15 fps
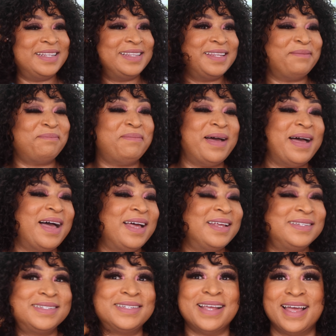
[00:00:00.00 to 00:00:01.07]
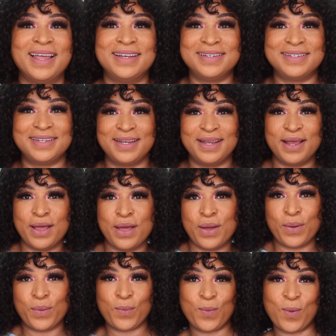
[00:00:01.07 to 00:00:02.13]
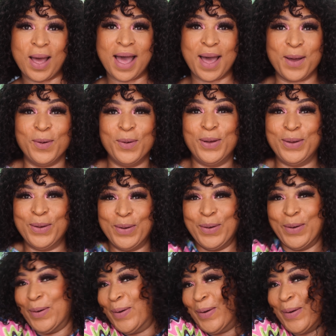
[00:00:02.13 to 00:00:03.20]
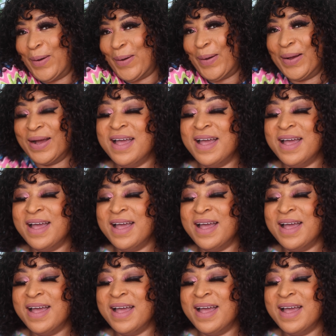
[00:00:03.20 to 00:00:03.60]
in the past and wow